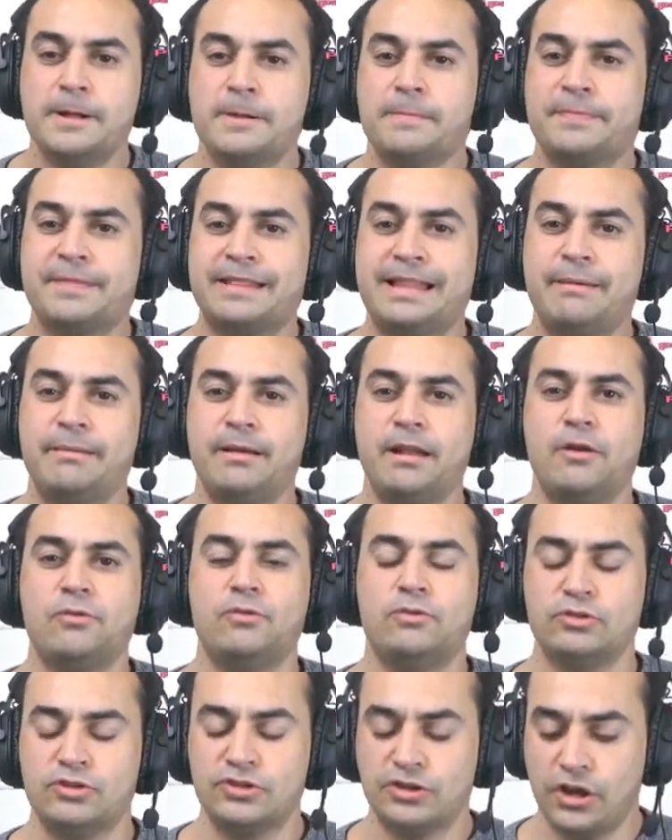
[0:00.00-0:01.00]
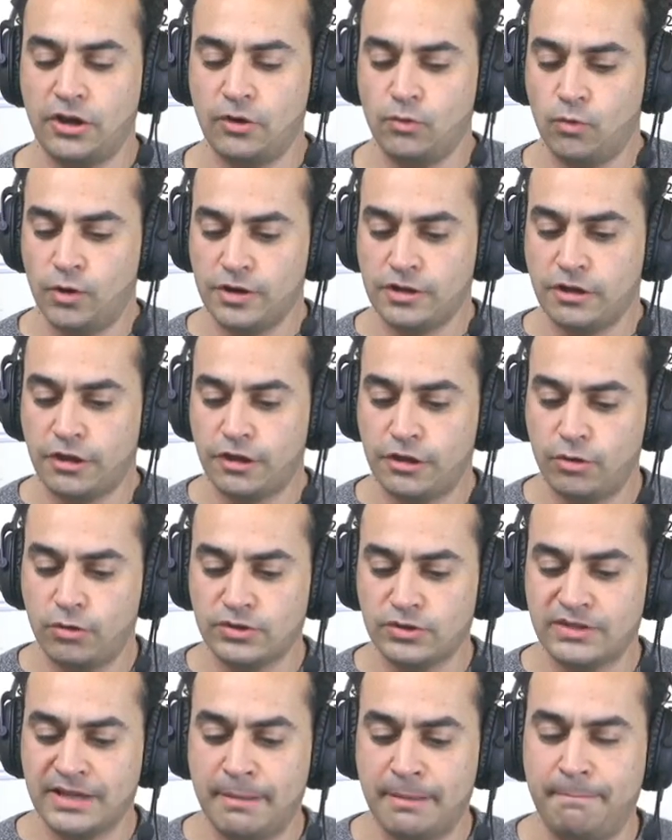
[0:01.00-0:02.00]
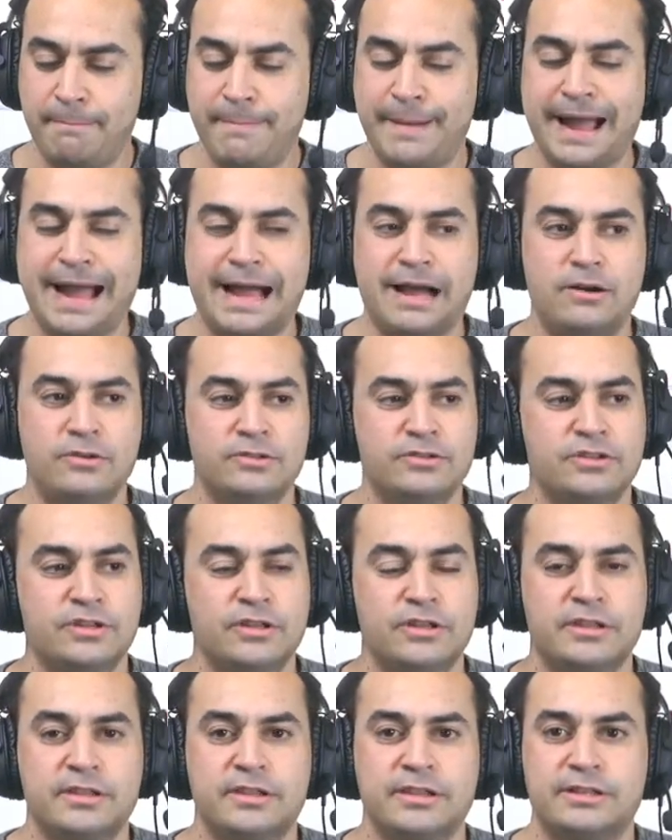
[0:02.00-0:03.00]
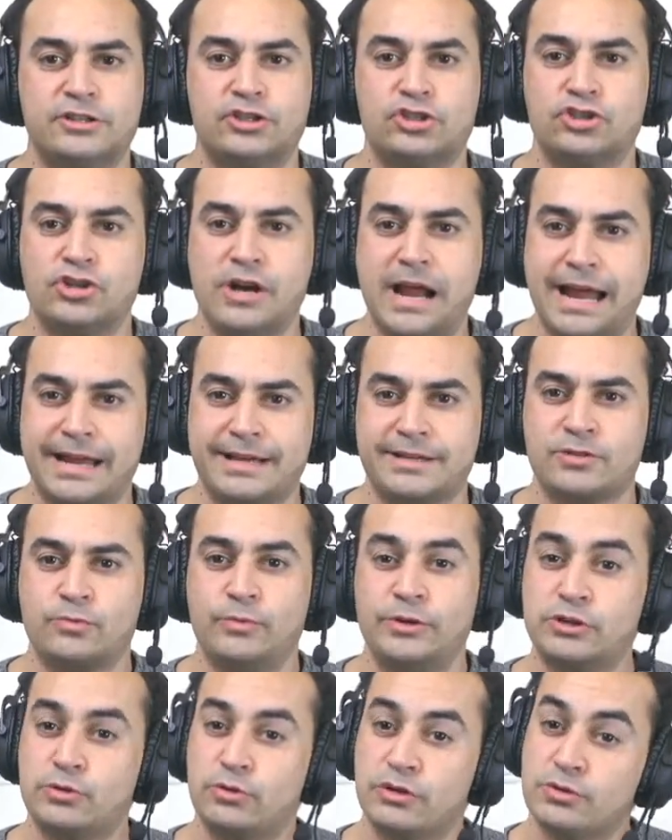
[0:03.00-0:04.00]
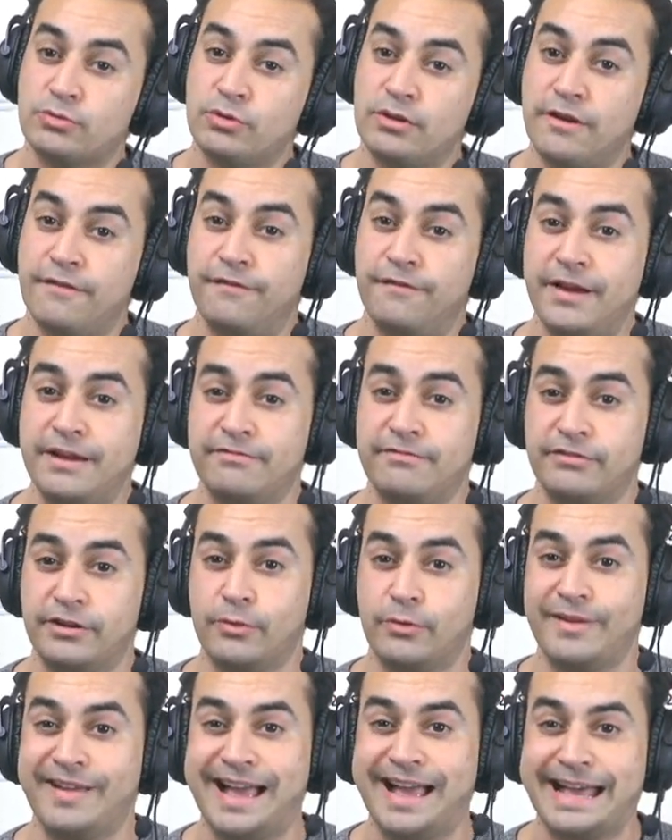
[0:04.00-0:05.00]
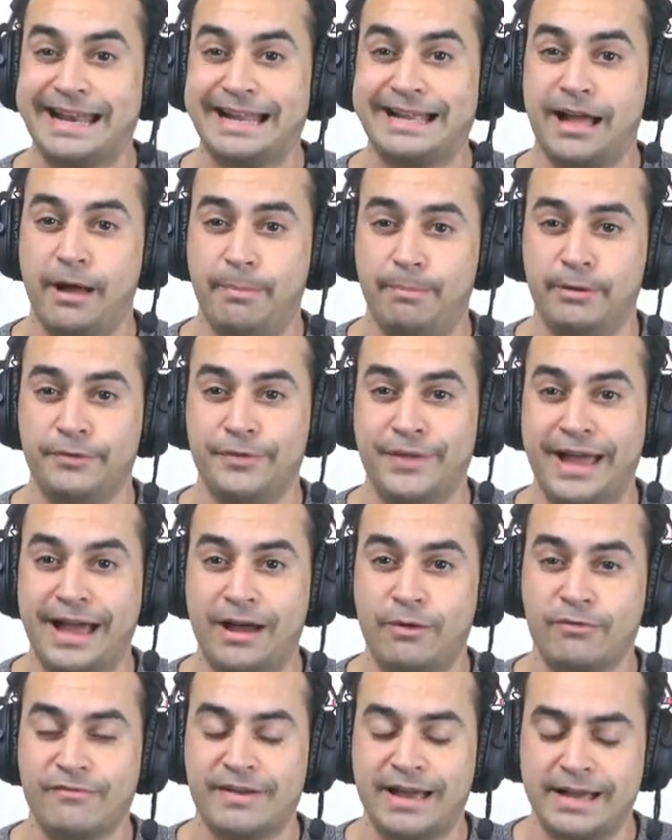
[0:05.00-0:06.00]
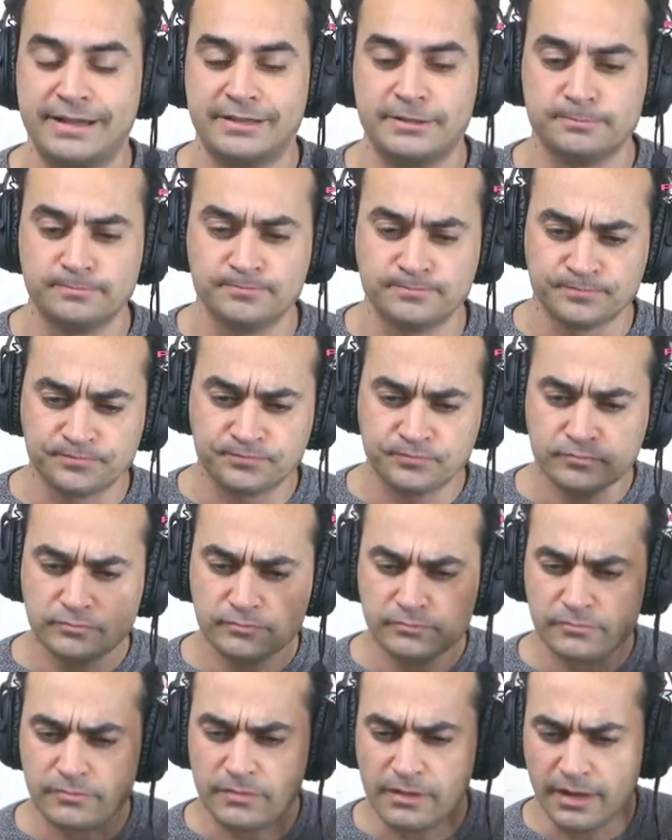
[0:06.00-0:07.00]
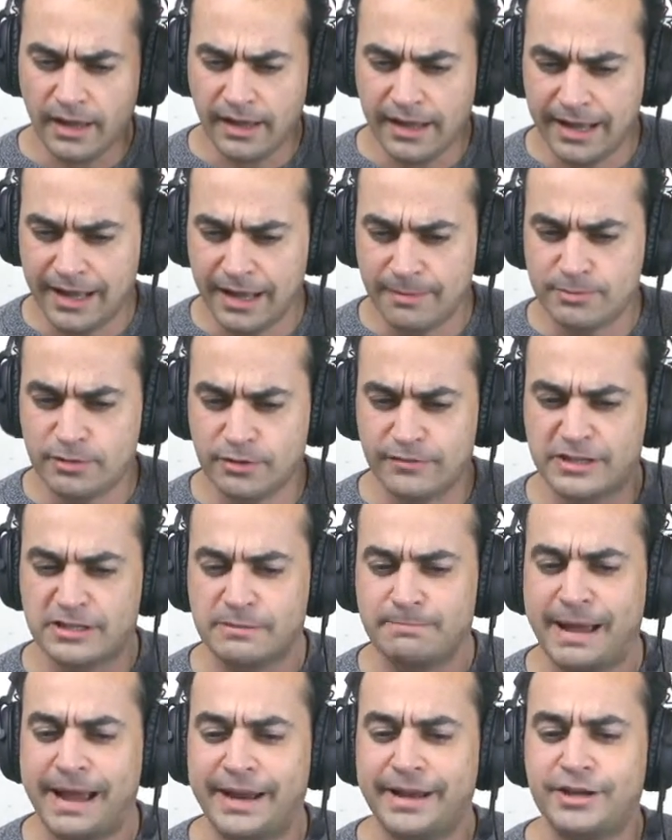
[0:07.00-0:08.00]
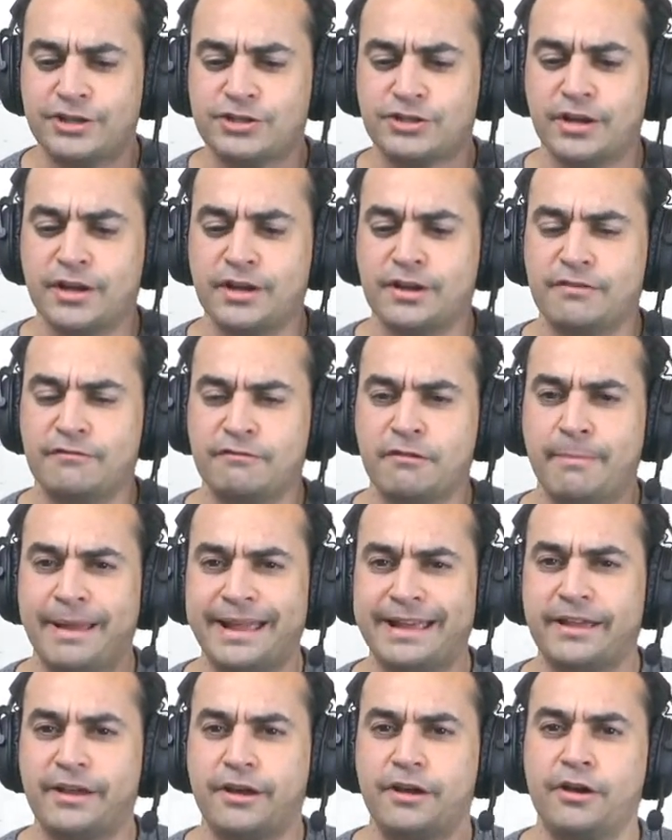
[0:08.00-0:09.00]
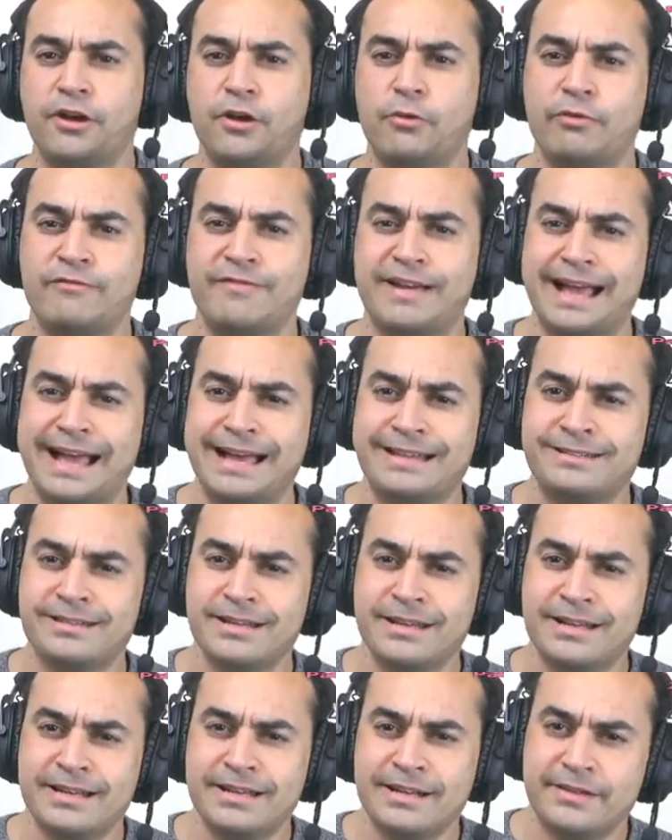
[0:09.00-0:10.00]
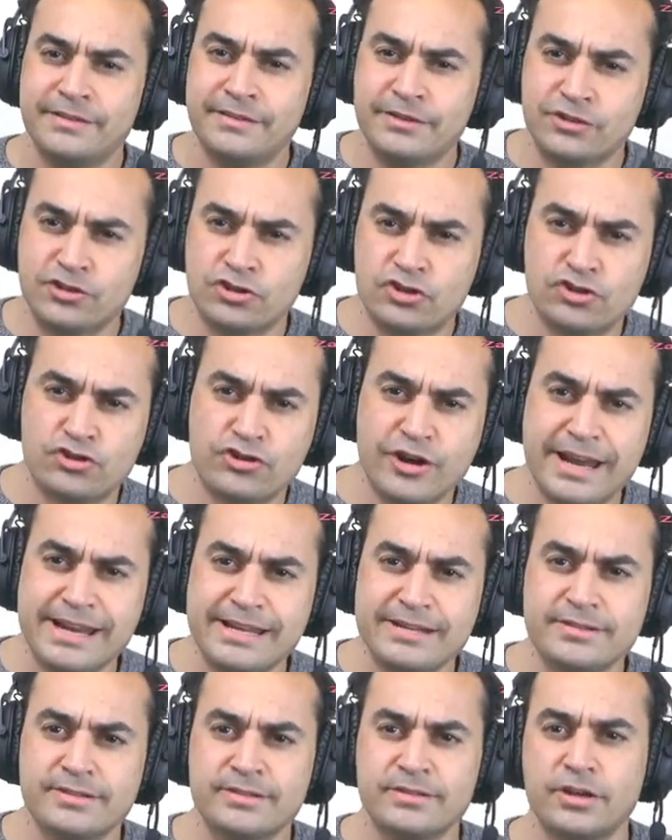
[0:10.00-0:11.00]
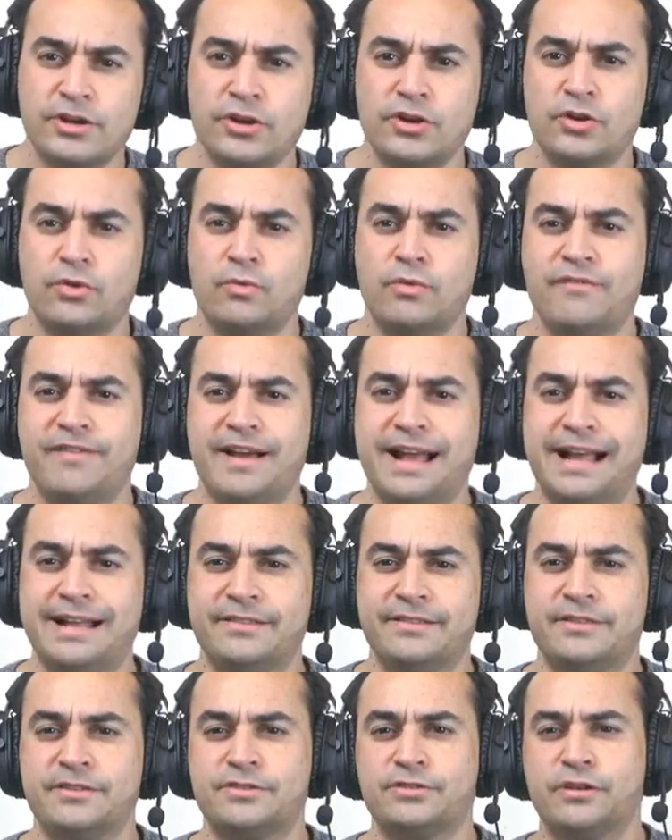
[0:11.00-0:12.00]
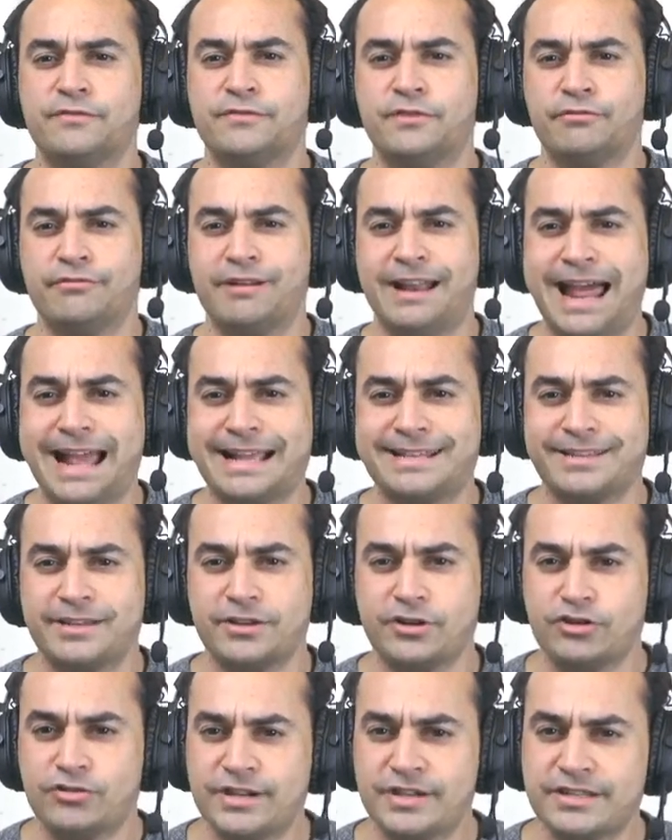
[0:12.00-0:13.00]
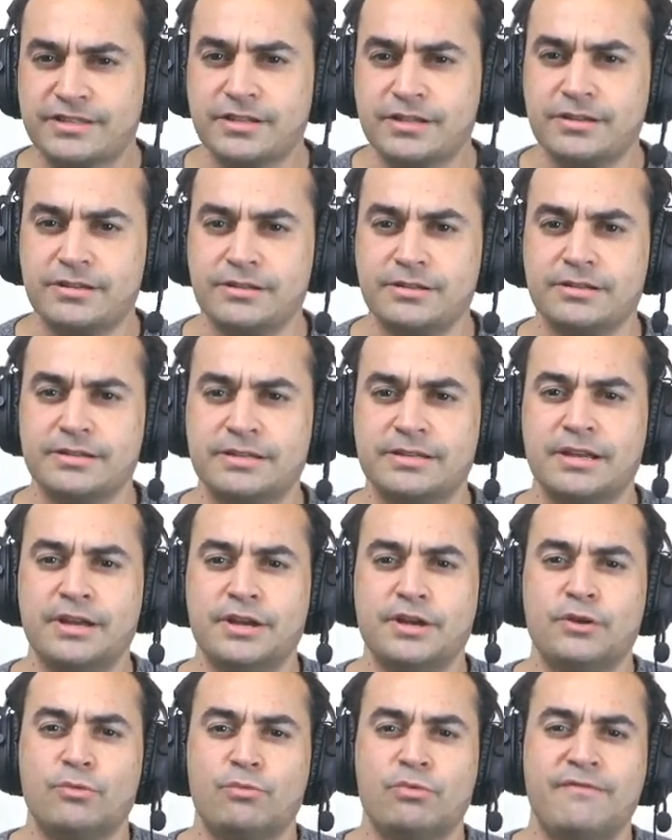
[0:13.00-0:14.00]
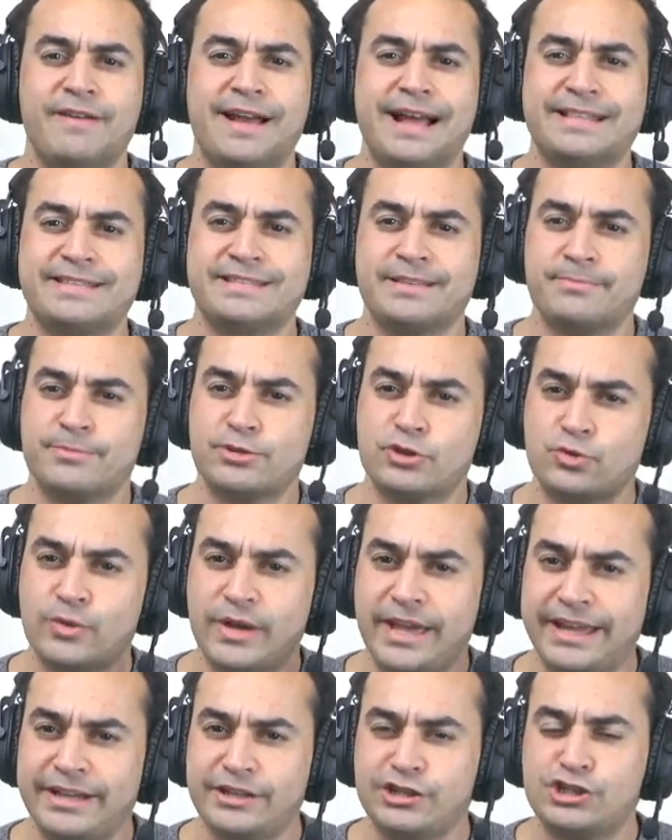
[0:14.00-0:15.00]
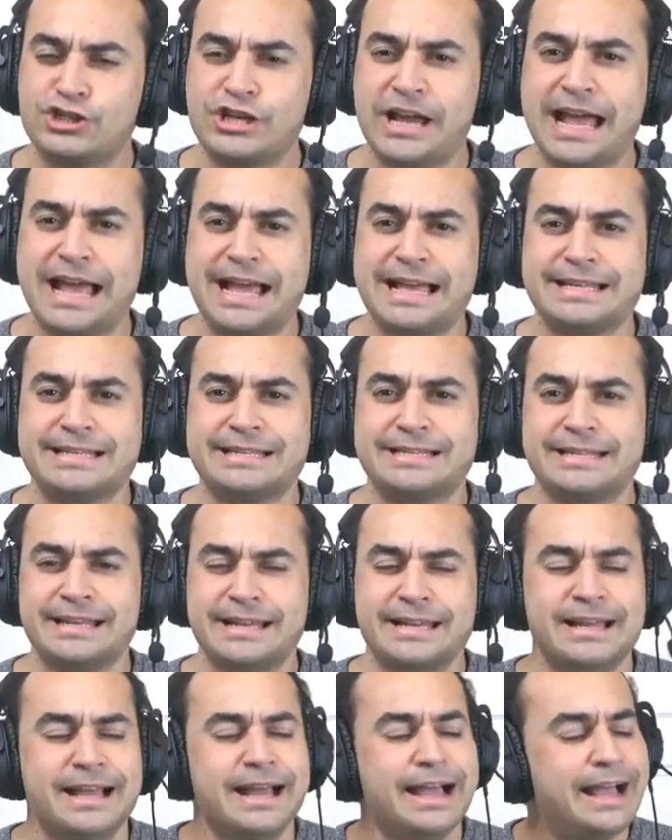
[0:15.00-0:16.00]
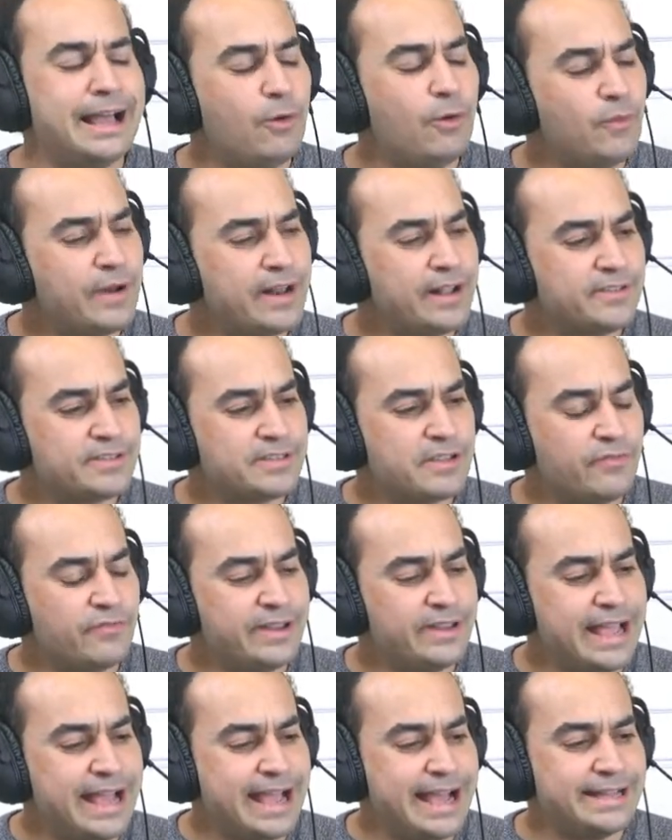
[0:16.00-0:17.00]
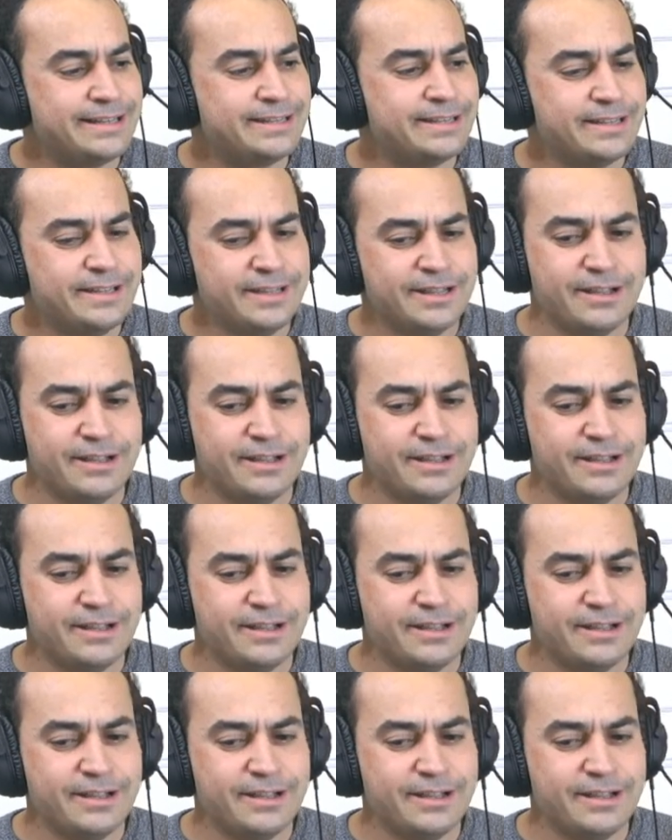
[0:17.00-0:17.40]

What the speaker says: Let me know also what you thought about the tracks. Which ones were your favorite? We had a couple now. We've had sort of a Spanish flamenco, we've had the strings, we've had the sort of the relaxing crystals, we've had some swinging jazz. What else have we had?